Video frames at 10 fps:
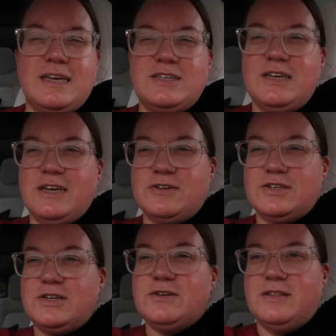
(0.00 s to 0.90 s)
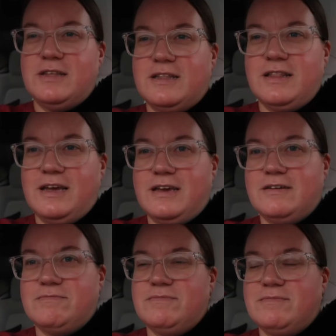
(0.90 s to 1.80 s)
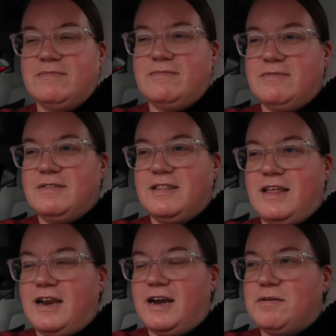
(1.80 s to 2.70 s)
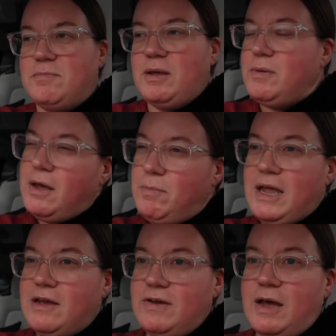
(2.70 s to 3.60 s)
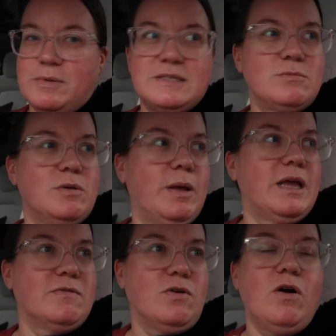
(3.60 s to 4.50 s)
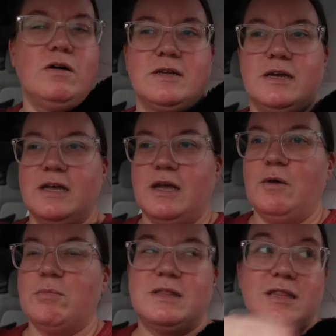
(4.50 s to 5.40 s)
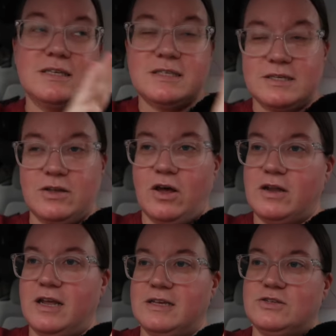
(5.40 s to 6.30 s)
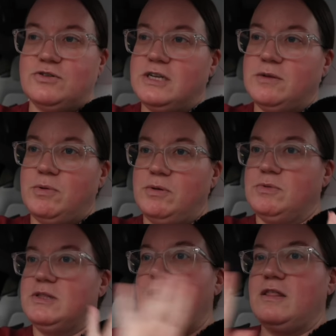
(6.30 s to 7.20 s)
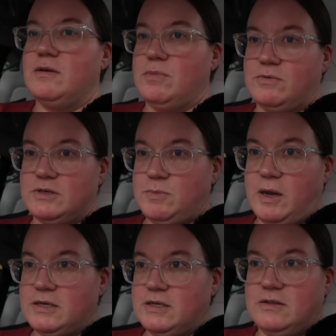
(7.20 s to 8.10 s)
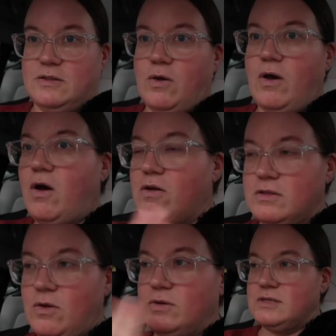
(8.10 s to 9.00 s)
like she understood that like that it may have happened, someone may have called. But this salon has treated me with nothing but respect the whole